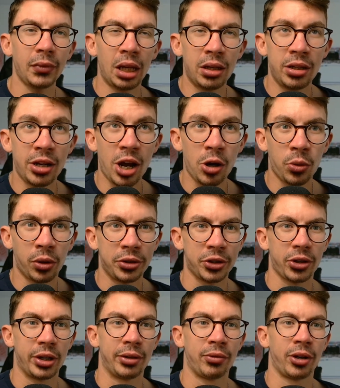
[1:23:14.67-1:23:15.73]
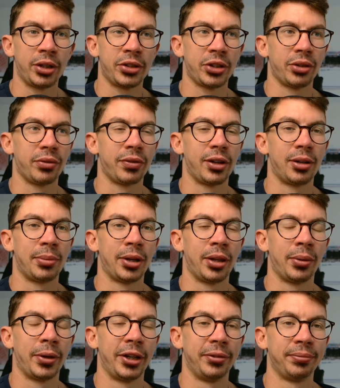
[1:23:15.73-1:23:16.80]
No one's got it right so far, by the
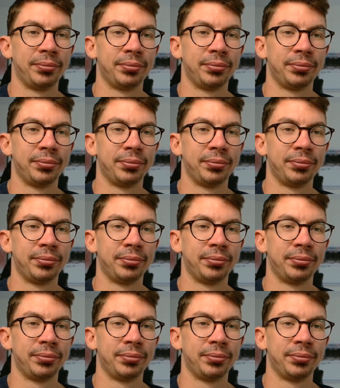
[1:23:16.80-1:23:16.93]
way.